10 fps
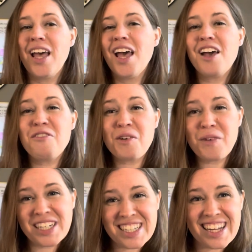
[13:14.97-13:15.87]
If you're
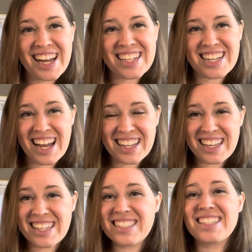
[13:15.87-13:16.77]
wanting a
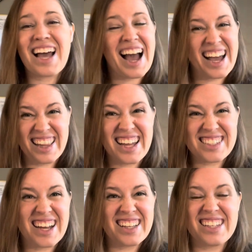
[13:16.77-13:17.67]
checklist, I like
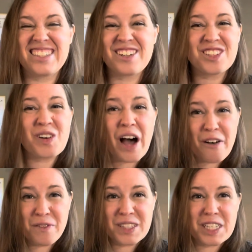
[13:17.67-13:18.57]
checklists, they're so
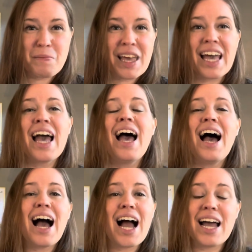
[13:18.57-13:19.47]
helpful to me.
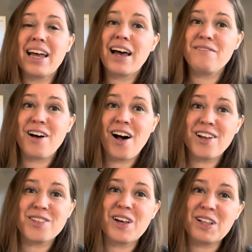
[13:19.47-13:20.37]
I have
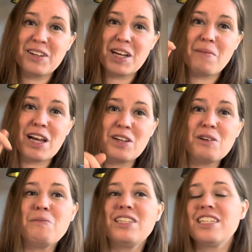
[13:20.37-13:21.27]
also included my new
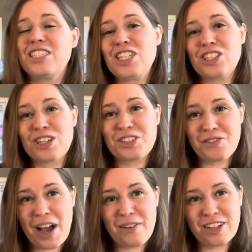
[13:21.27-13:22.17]
music teacher
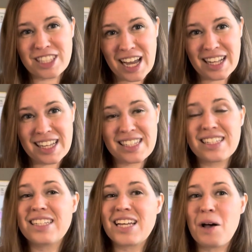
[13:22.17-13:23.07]
survival
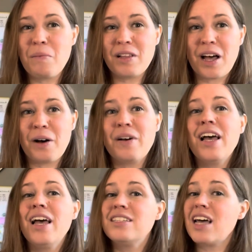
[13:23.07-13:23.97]
checklist down below
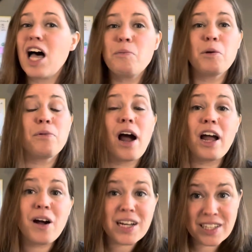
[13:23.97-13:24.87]
to help you
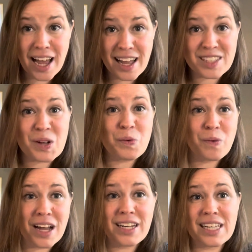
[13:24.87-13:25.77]
prioritize
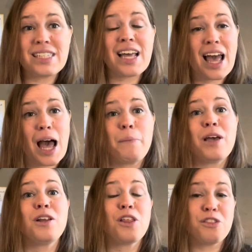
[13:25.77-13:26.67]
what needs to
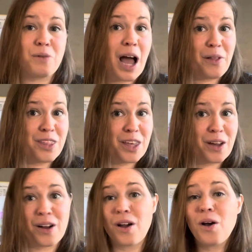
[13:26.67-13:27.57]
happen throughout the
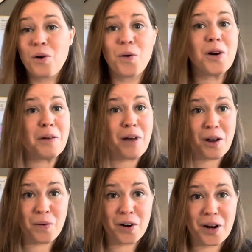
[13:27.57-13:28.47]
year, quarter by
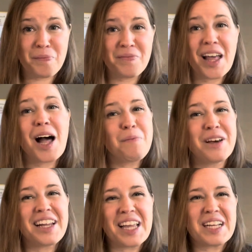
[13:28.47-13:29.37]
quarter. I'll
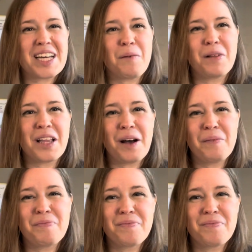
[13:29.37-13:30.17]
put a link down below.